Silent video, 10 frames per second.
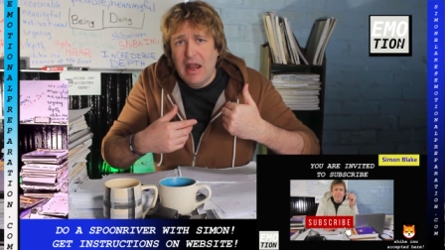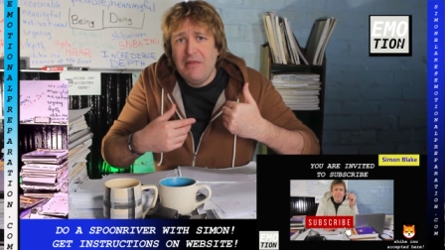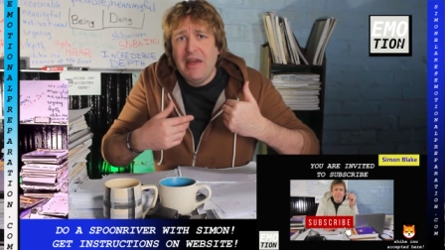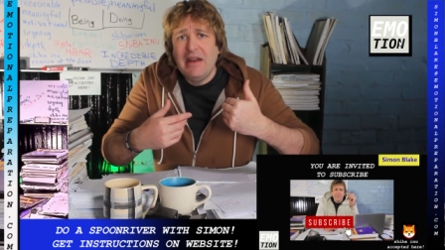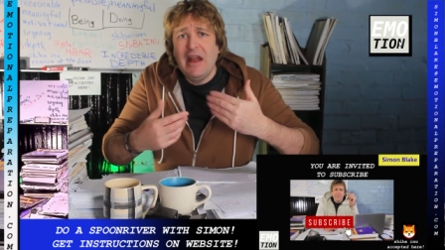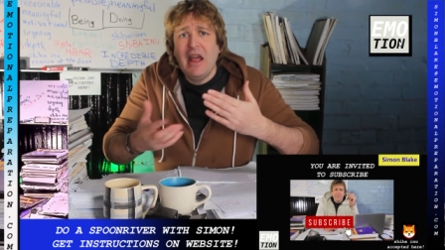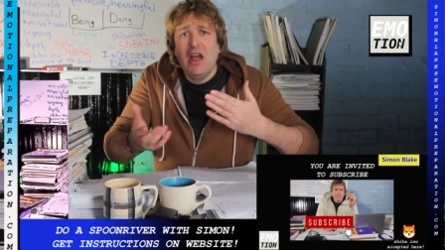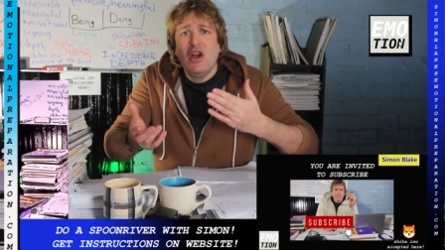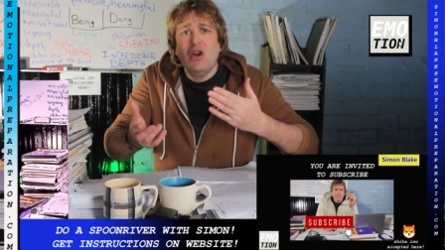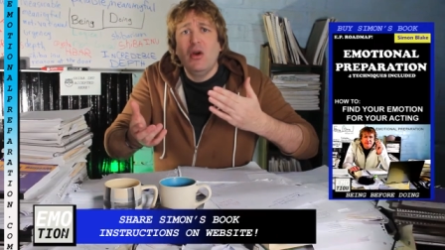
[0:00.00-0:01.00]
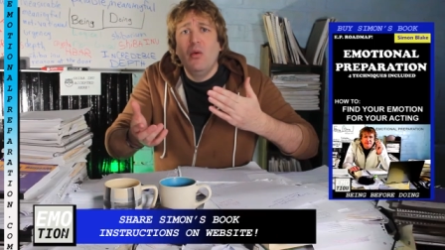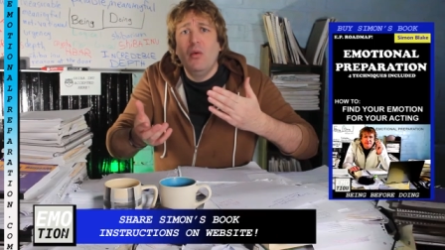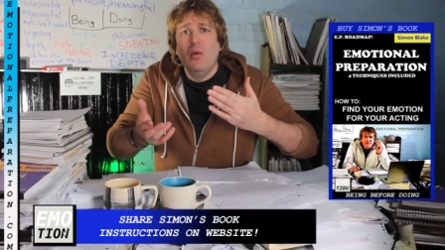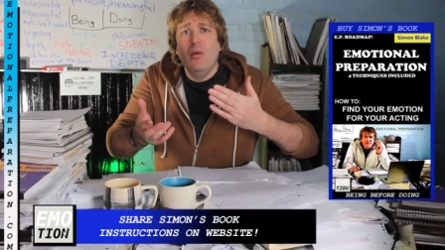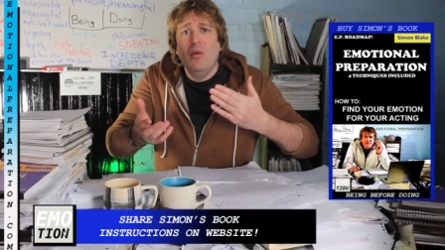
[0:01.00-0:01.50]
And then
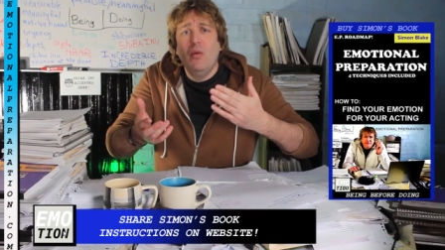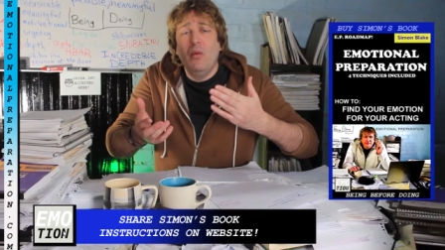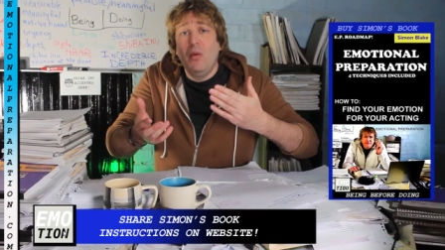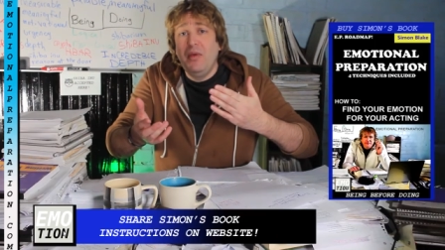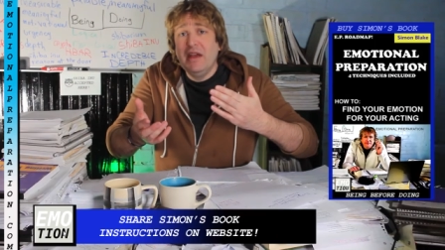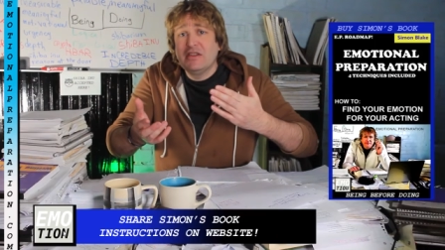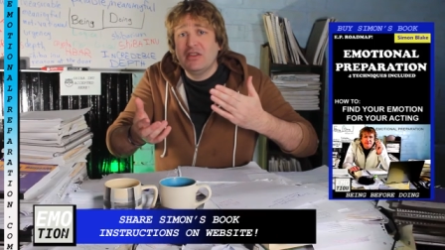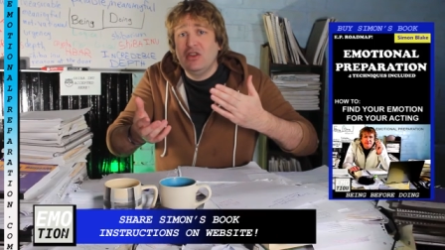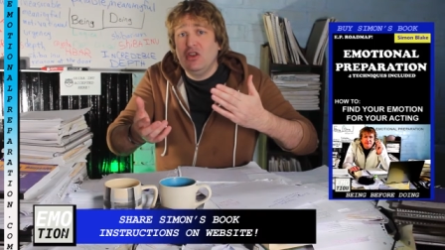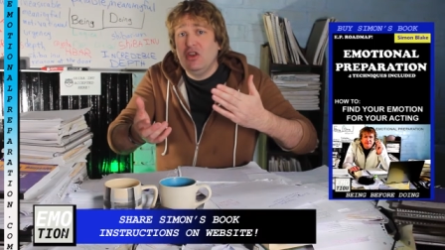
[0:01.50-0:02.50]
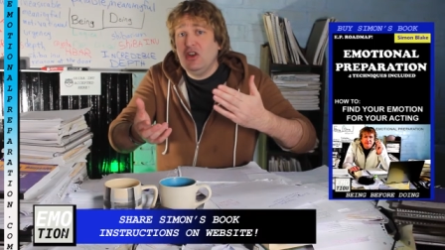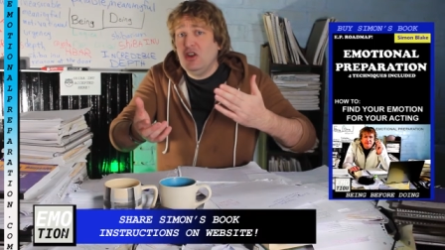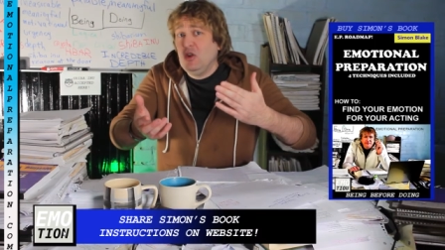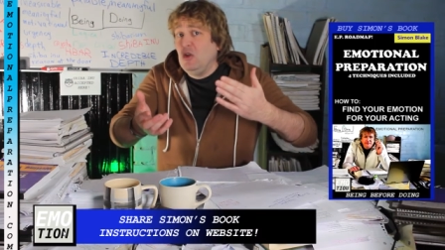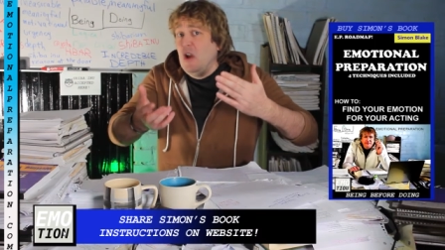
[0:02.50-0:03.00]
this
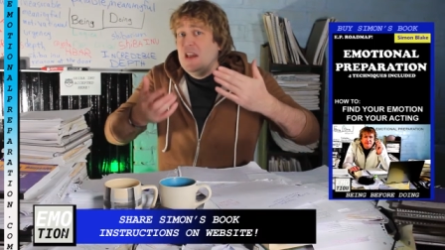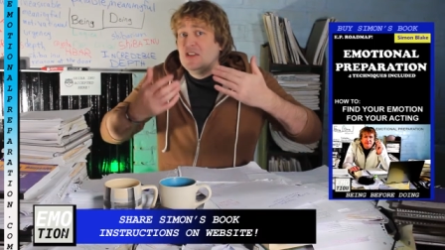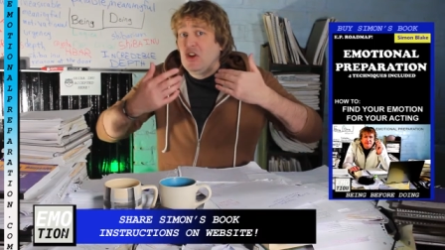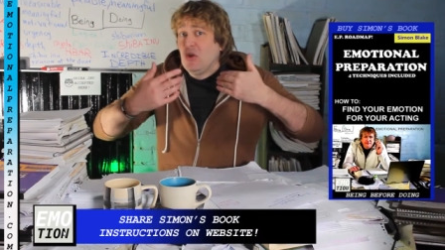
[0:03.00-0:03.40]
is a